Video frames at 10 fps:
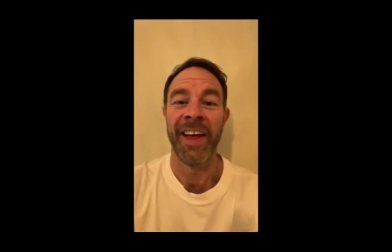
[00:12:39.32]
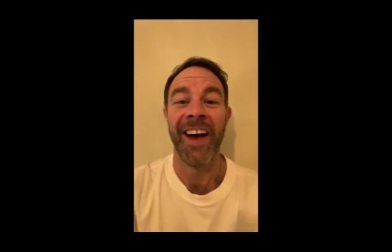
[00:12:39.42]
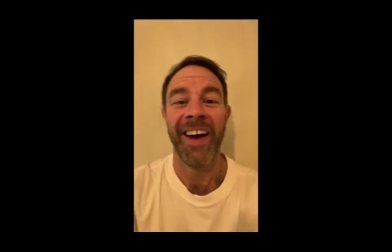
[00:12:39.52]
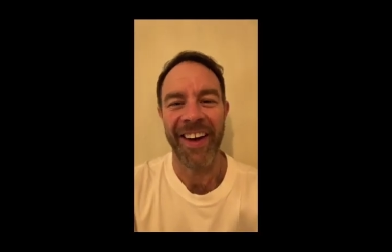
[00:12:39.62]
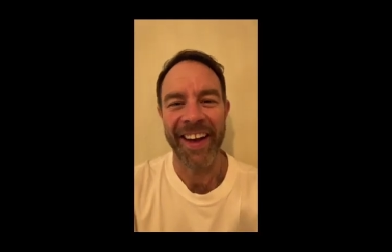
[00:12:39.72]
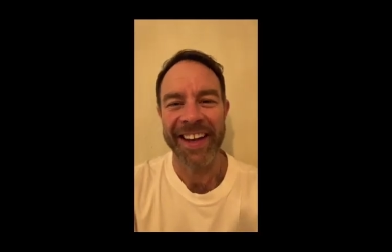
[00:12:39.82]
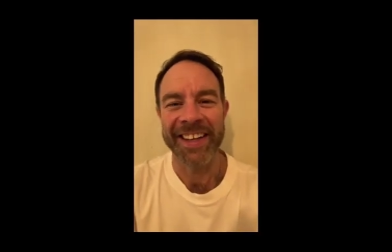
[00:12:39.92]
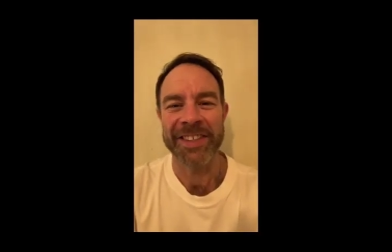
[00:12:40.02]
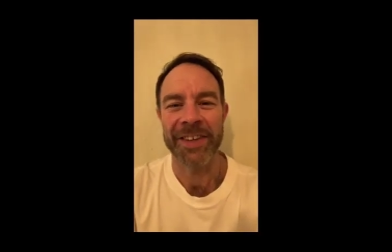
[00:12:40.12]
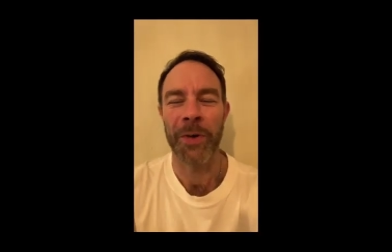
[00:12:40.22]
Hi,
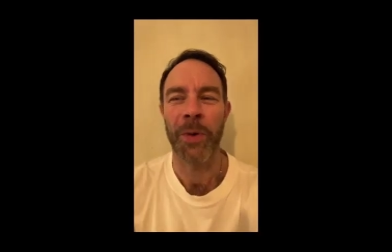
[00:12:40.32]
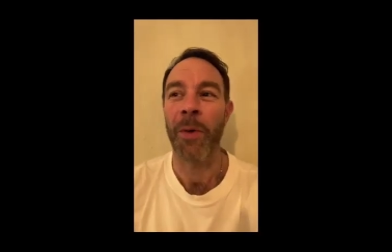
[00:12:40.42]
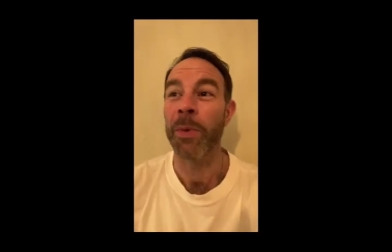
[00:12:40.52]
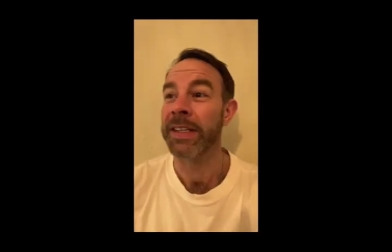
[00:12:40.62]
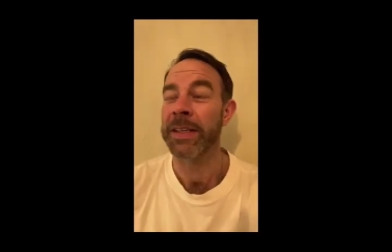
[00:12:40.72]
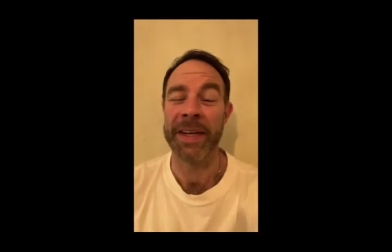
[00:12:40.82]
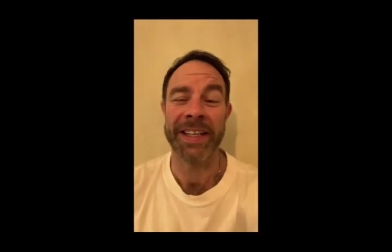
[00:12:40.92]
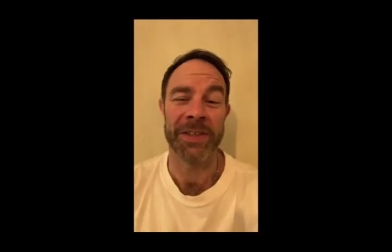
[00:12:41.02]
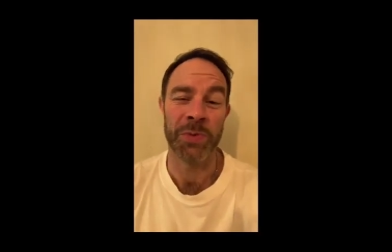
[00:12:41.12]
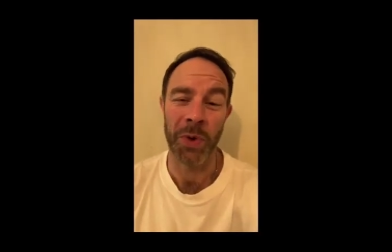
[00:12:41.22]
so I wanted to make
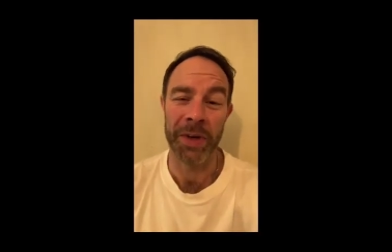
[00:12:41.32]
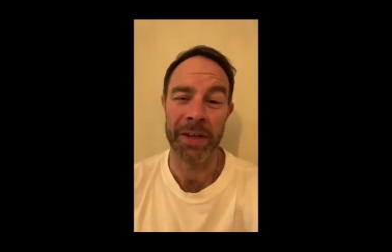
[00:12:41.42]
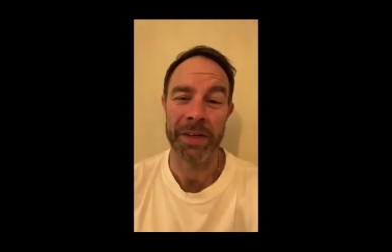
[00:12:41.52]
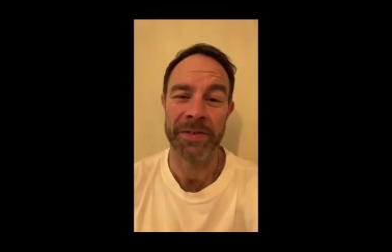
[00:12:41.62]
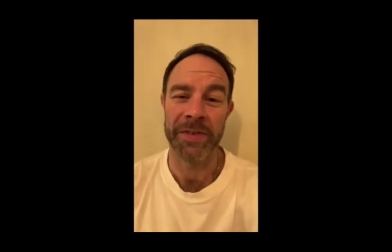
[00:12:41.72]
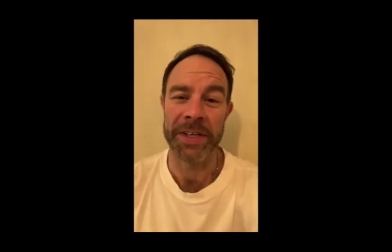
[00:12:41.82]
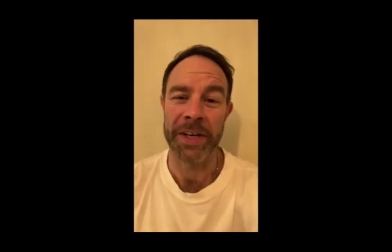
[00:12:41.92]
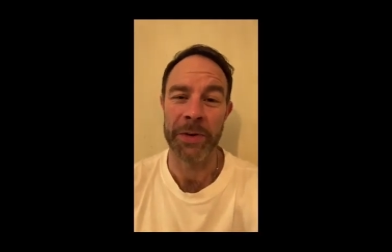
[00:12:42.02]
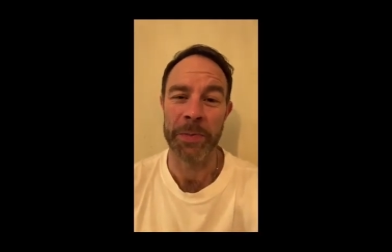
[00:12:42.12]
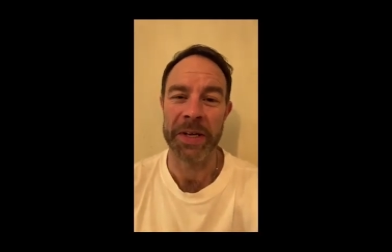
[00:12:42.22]
this one last
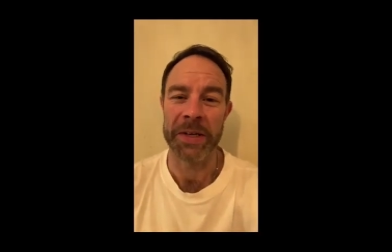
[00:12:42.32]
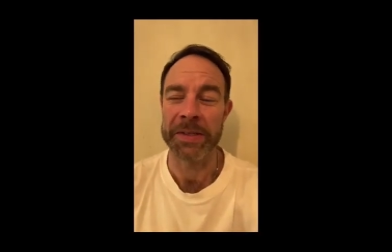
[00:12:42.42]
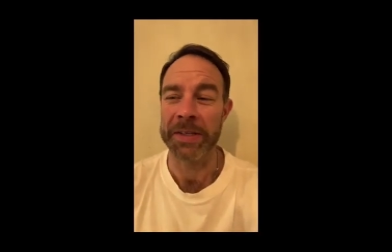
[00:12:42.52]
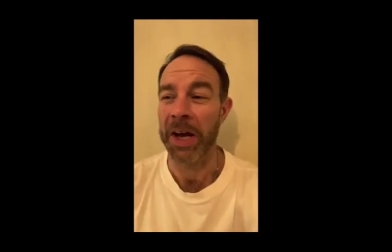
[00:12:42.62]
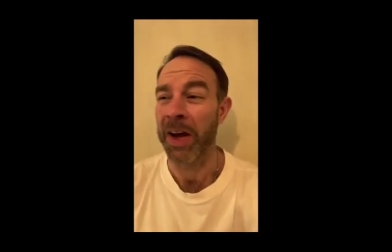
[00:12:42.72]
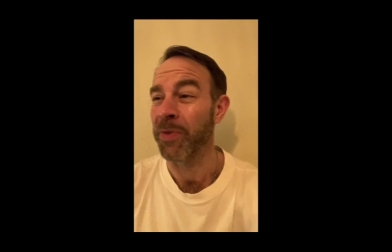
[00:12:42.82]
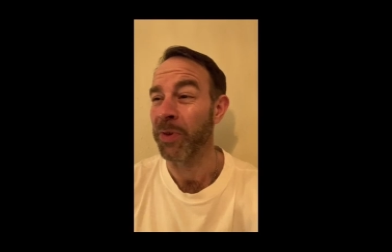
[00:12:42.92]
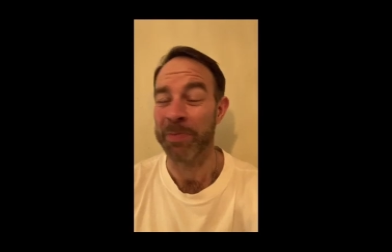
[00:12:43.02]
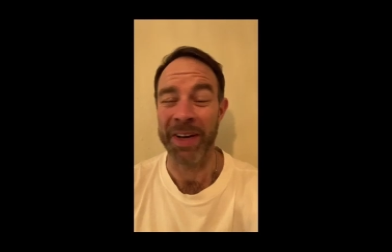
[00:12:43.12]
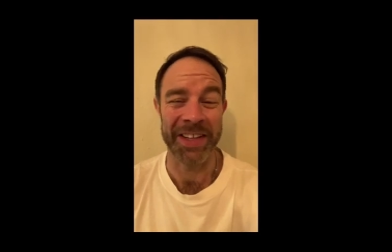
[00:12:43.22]
video because I've
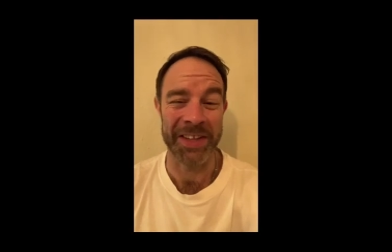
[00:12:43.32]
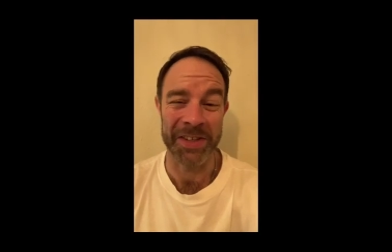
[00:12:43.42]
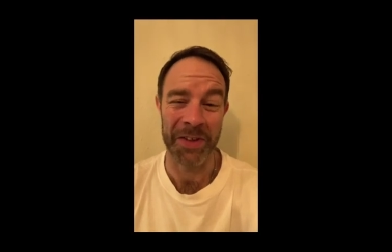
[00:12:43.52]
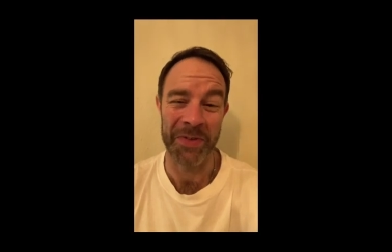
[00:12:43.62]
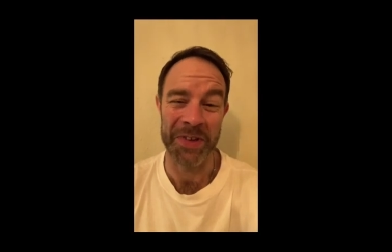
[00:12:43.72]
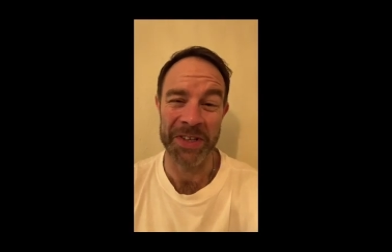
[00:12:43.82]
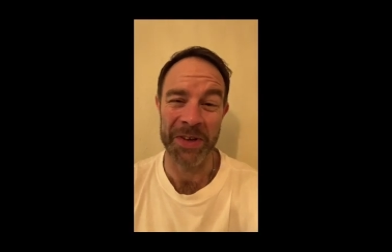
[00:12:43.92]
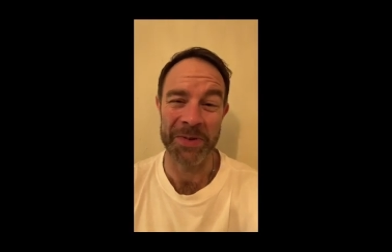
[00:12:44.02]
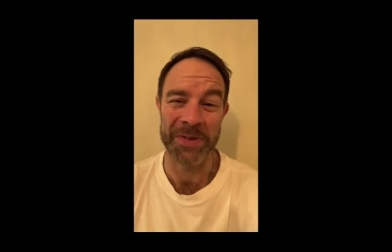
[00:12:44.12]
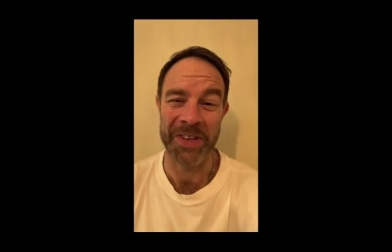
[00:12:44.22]
looked back at these other
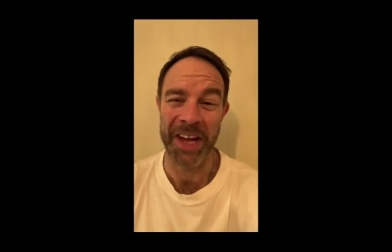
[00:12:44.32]
videos